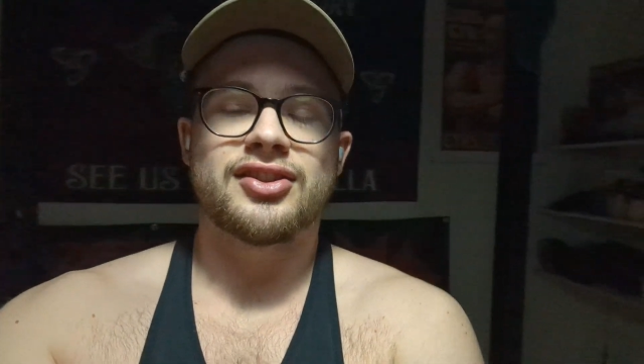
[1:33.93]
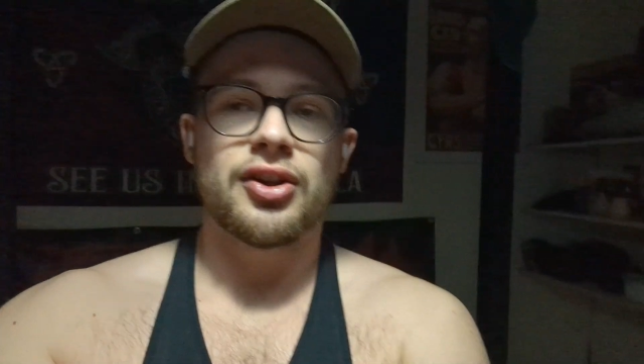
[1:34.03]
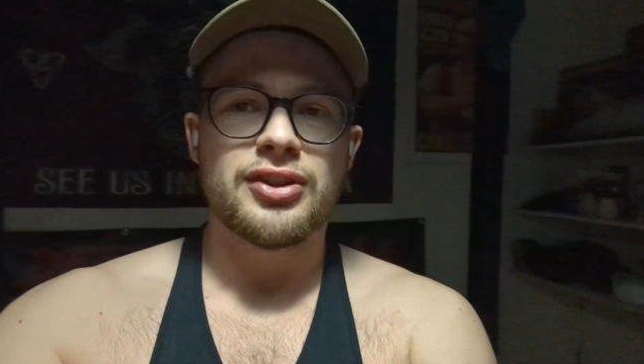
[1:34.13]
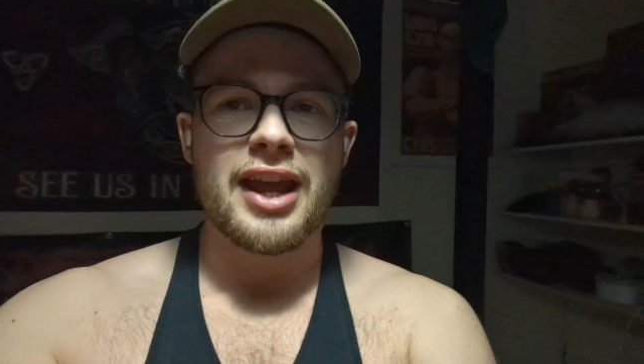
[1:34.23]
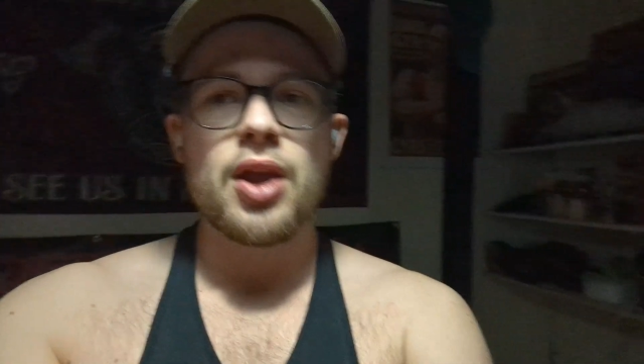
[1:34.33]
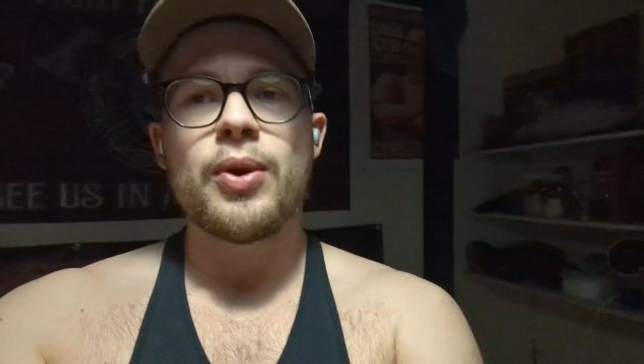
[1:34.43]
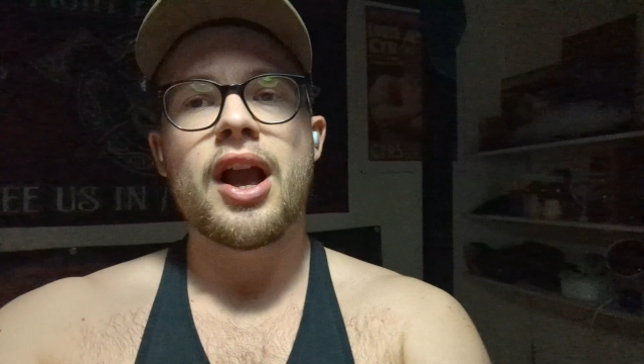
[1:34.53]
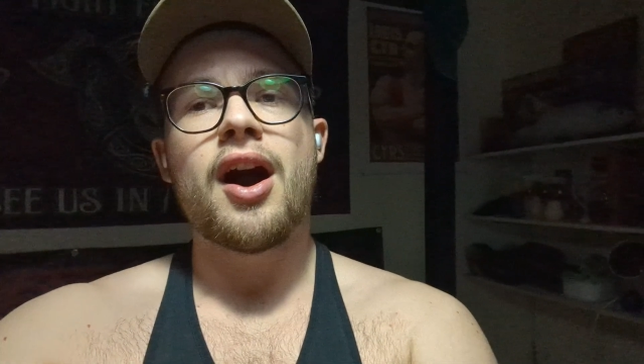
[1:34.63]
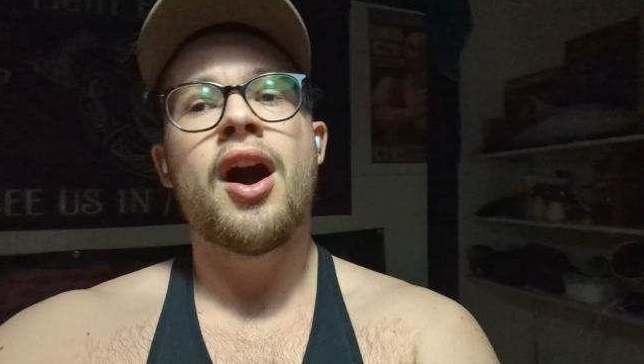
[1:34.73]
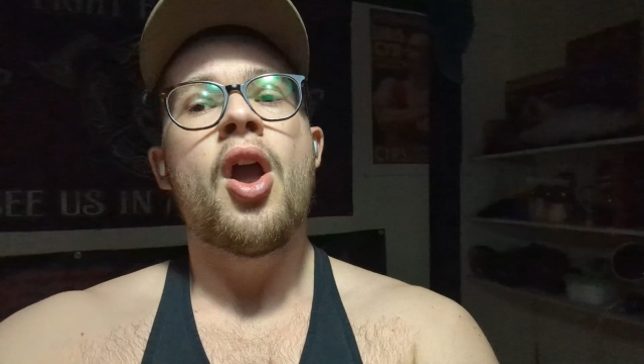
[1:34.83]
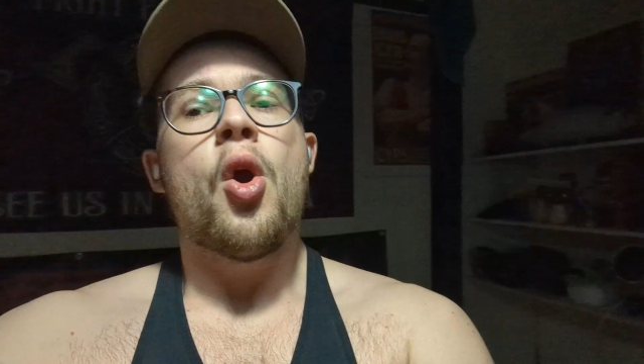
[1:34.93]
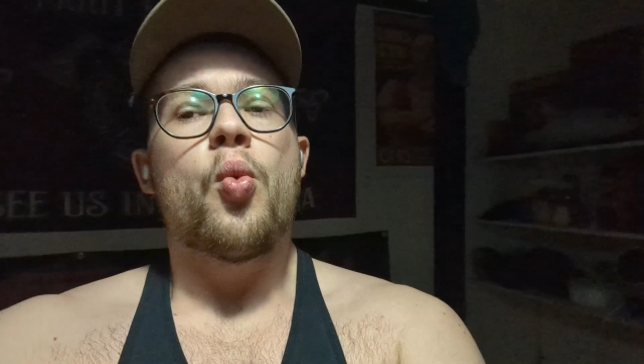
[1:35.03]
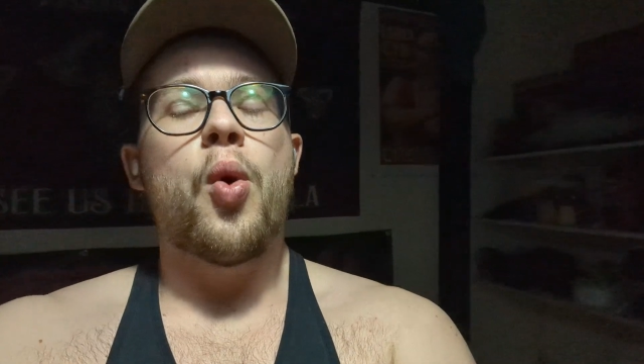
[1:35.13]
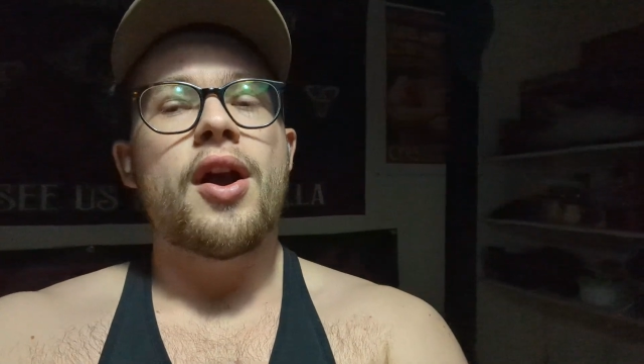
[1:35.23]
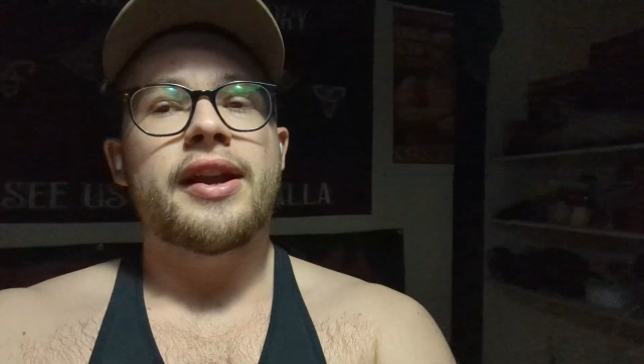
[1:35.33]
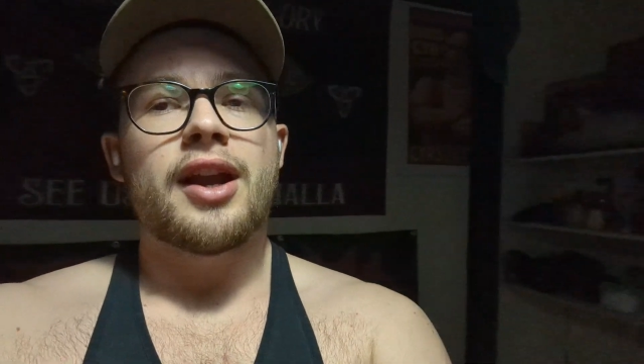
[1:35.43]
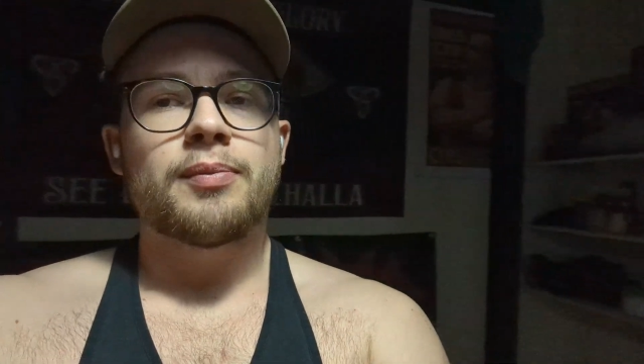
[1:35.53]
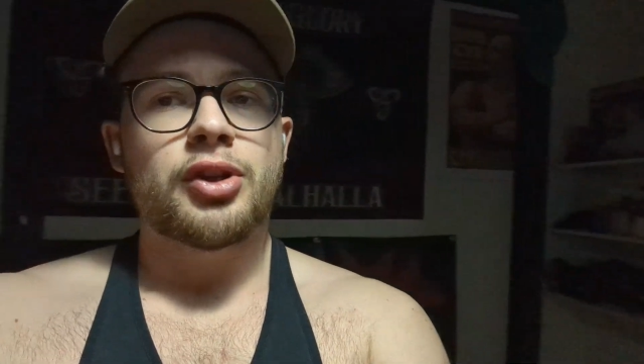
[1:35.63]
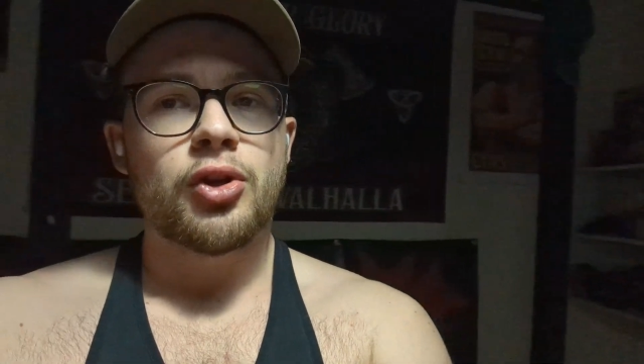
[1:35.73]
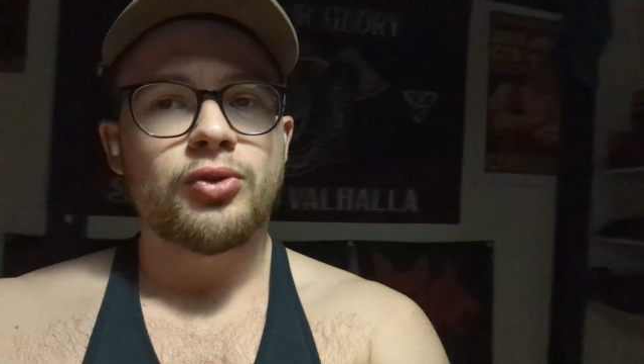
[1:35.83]
So today we are working
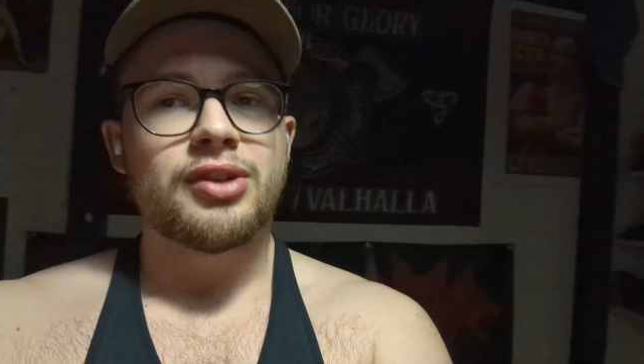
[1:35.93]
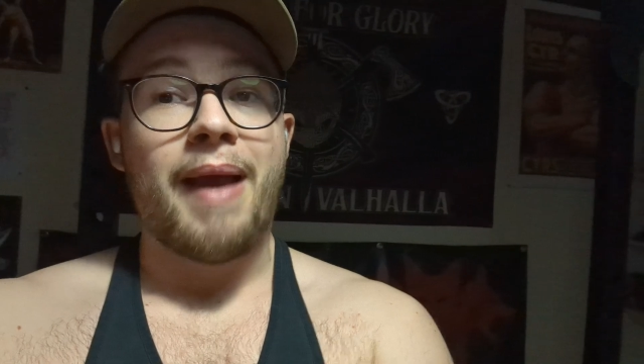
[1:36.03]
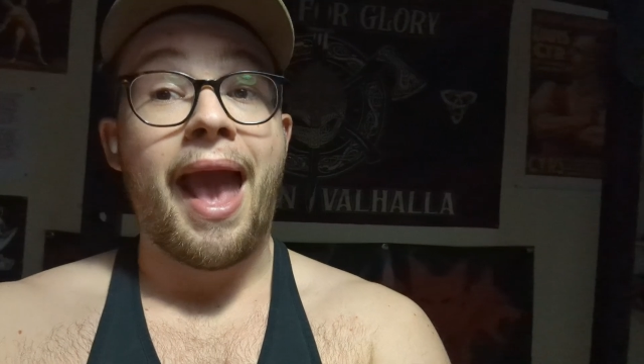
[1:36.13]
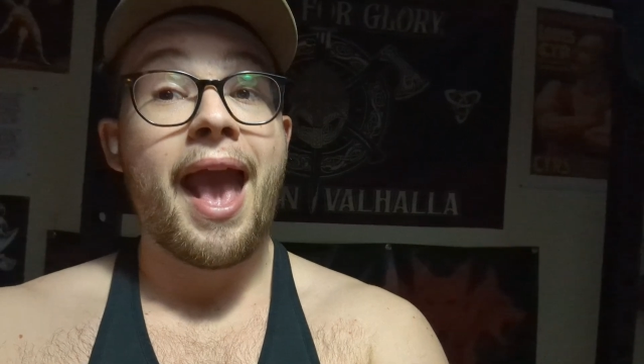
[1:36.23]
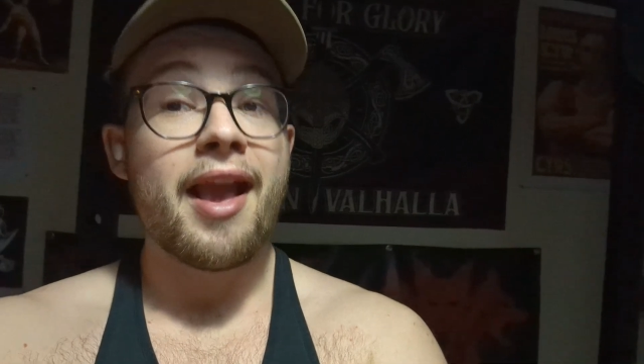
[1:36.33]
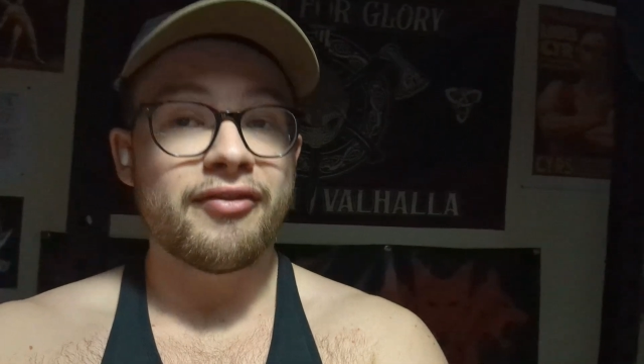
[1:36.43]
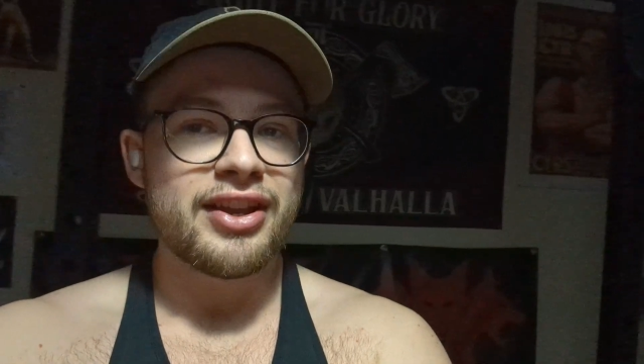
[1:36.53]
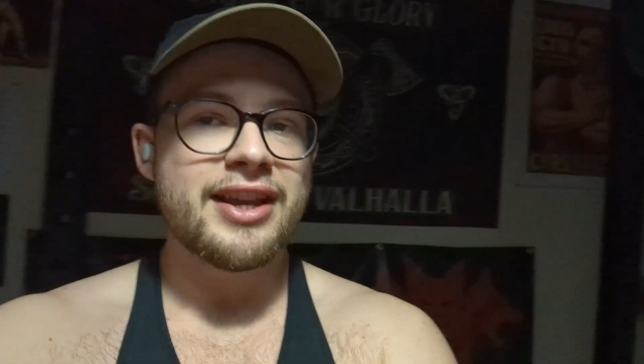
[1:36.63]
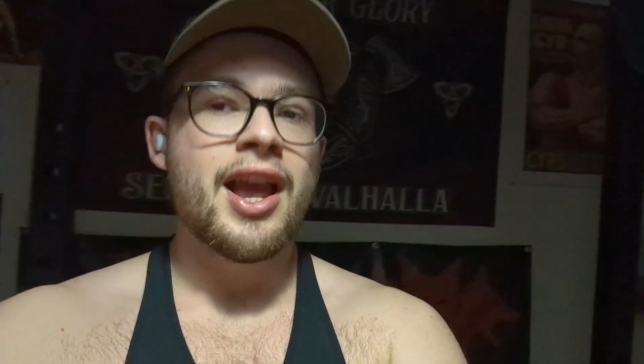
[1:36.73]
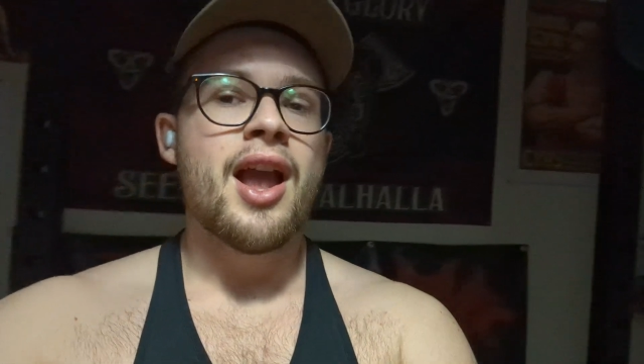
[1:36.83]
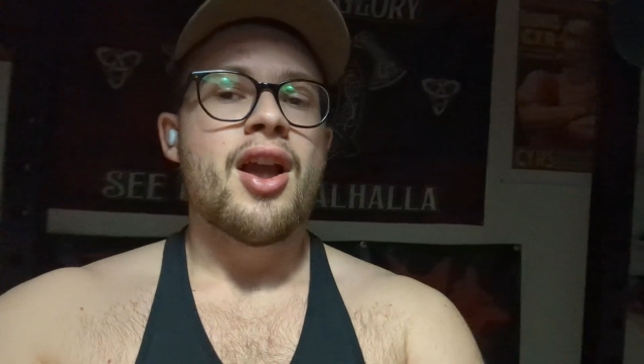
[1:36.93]
up to some heavy